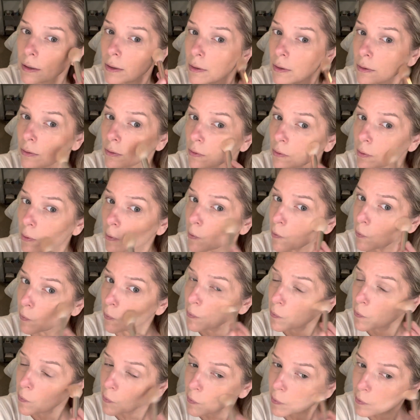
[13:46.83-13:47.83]
So
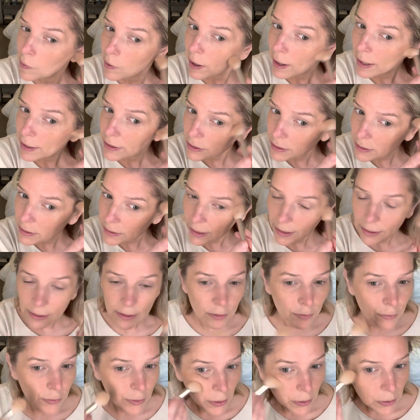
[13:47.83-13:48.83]
I just kind
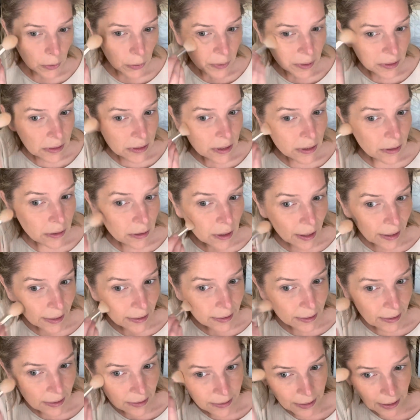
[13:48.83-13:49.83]
of go until I
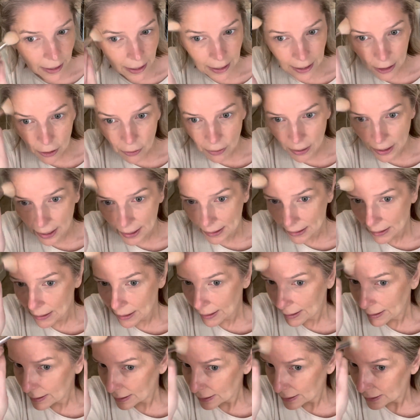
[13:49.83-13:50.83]
get that how I
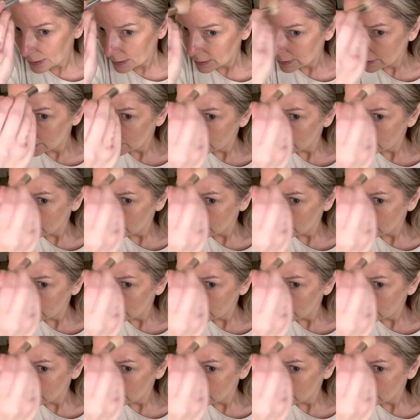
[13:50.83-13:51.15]
like it.